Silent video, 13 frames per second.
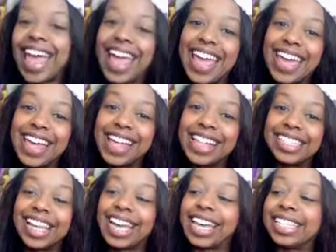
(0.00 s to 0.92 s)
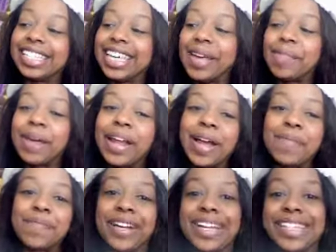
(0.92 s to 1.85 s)
And I get to keep my
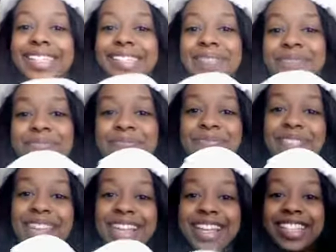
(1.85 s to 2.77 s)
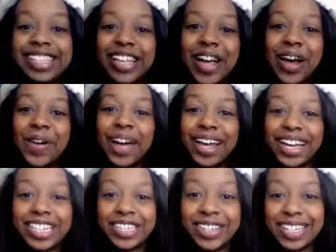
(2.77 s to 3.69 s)
neck brace. So I
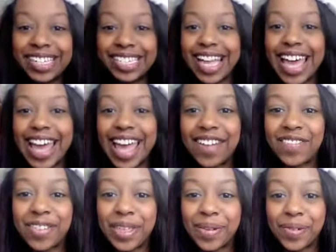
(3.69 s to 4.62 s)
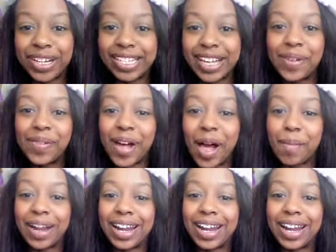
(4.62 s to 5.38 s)
guess you can say everything worked out well. My